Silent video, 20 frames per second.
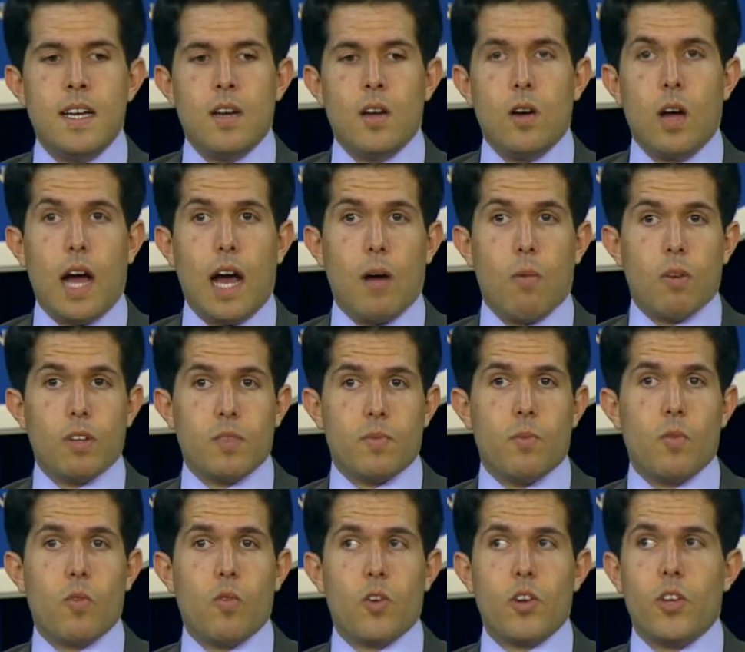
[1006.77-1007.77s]
What's
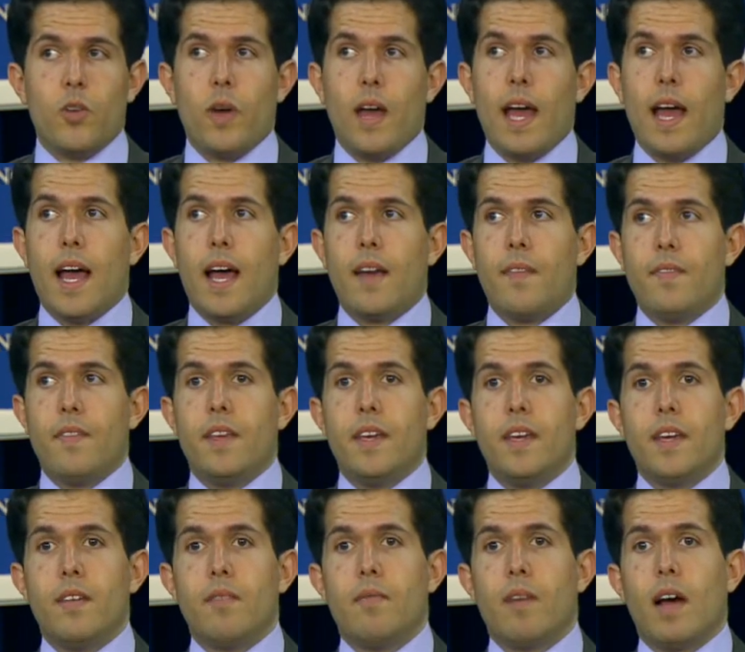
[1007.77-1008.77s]
more, you had
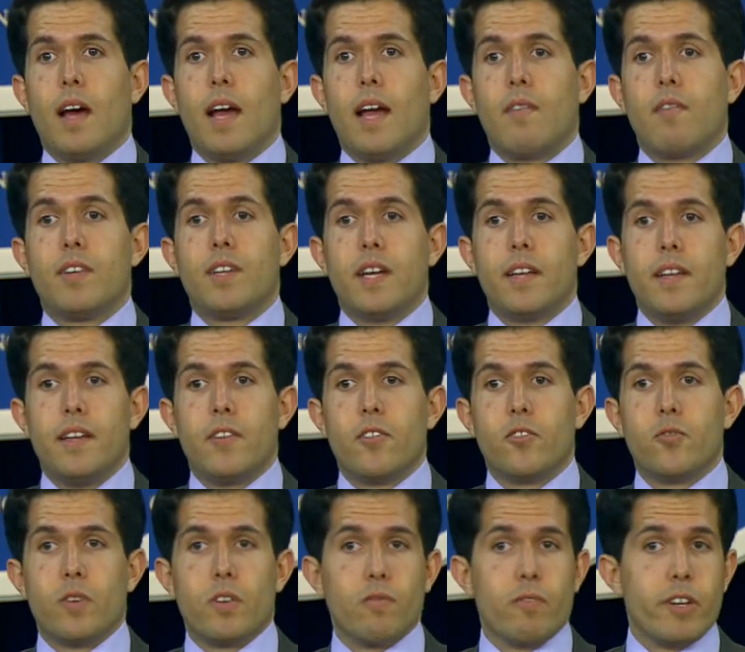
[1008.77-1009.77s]
every 10
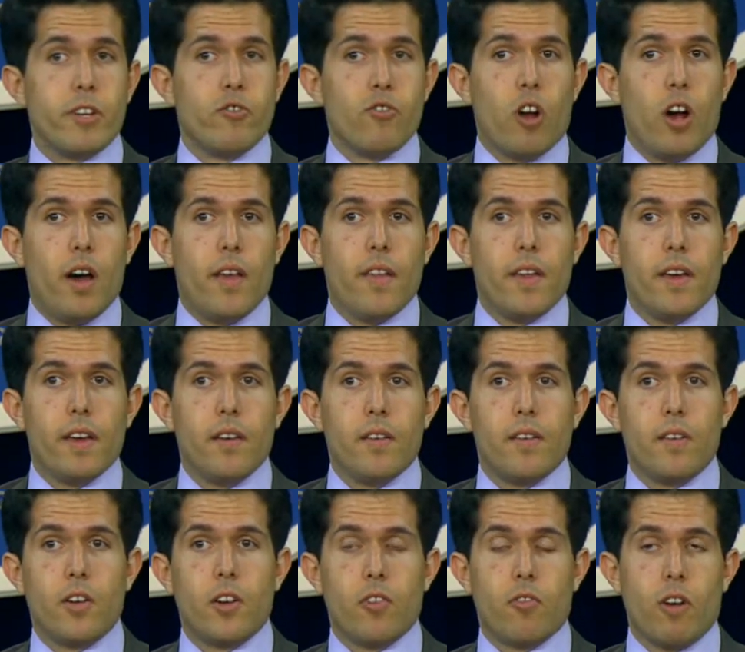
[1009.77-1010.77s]
years we redraw the
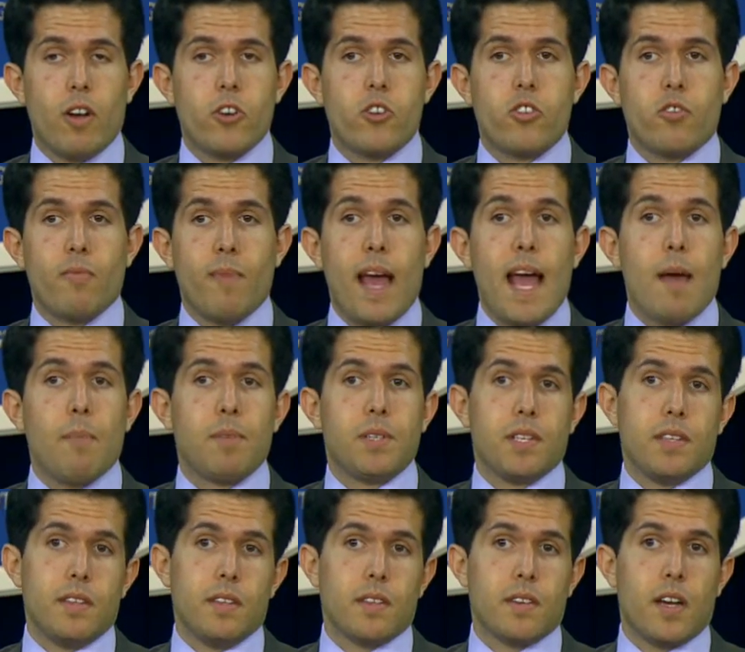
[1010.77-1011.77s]
congressional maps
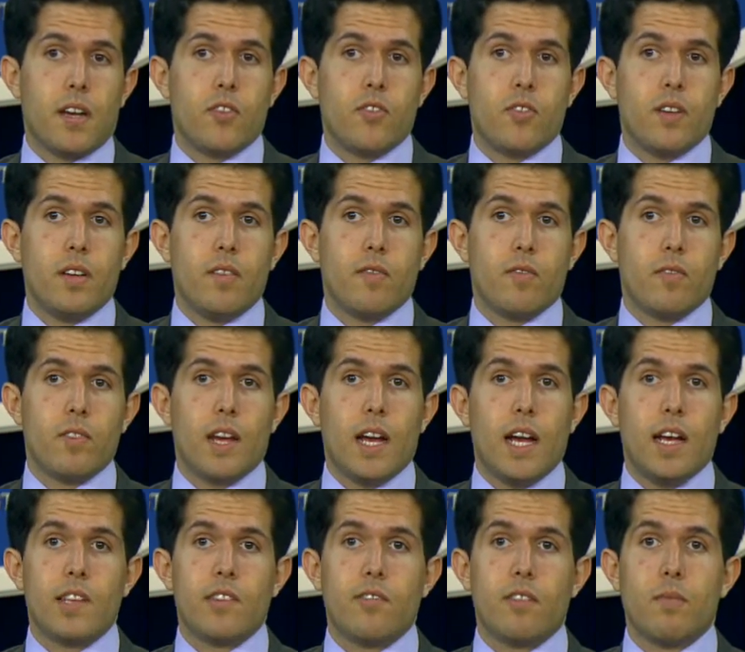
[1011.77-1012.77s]
in this country for the
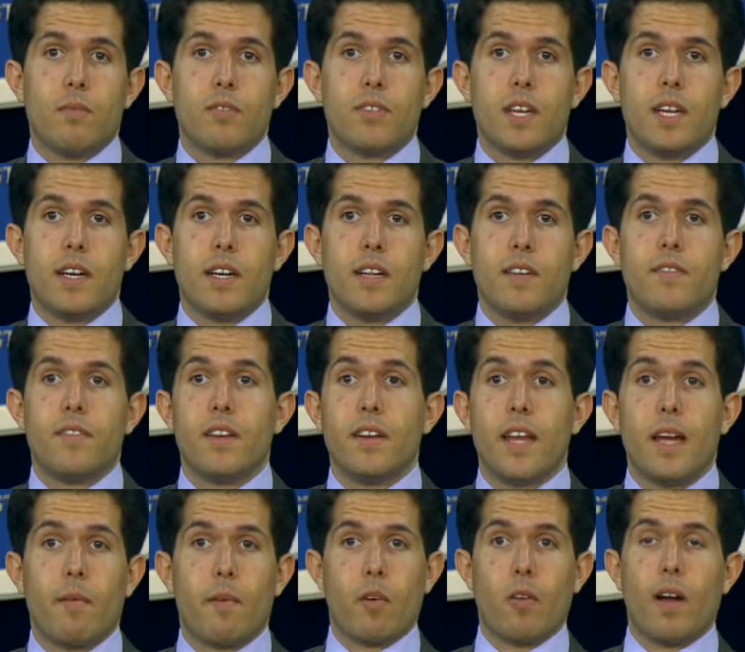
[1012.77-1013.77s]
House of Representatives, and
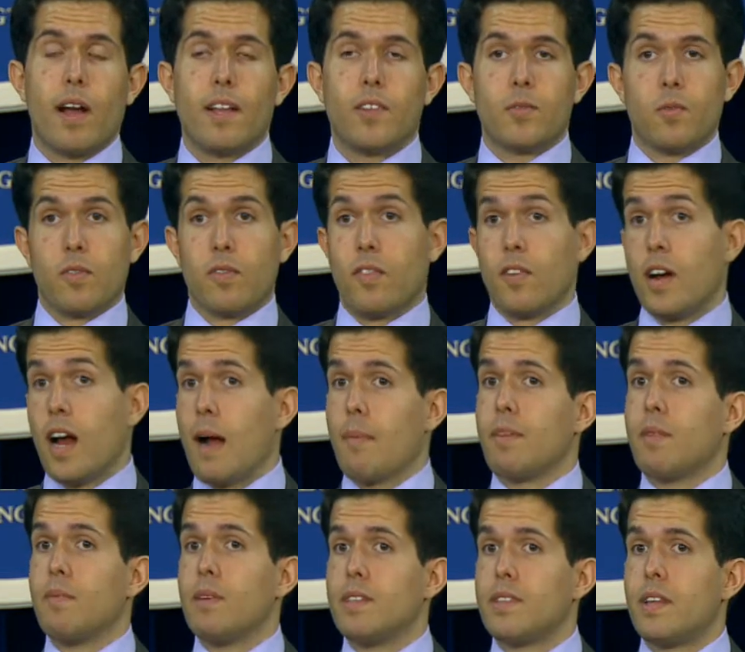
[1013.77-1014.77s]
Democrats were very
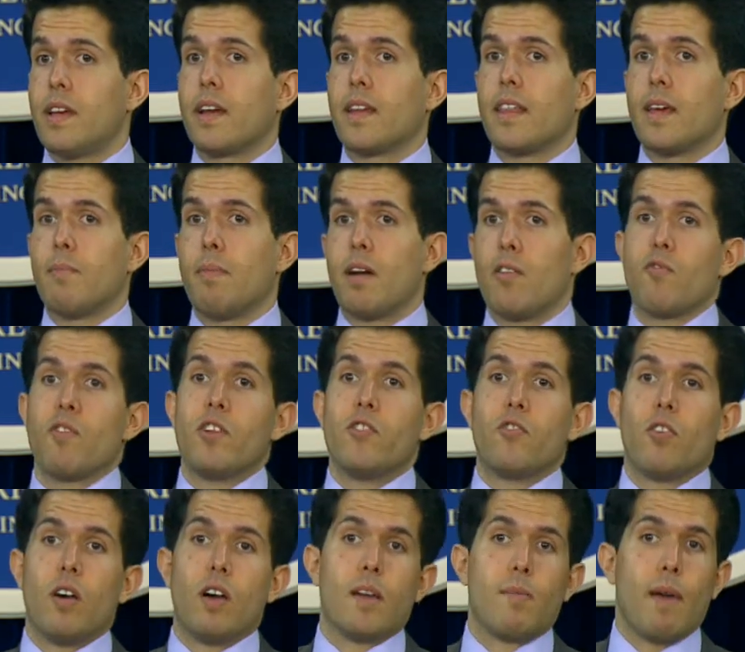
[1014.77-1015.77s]
optimistic that by
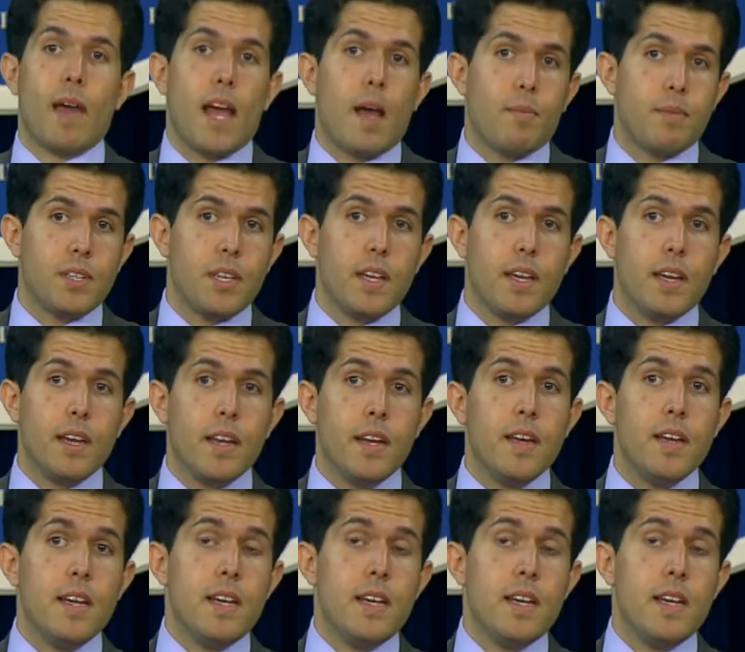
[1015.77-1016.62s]
redrawing maps in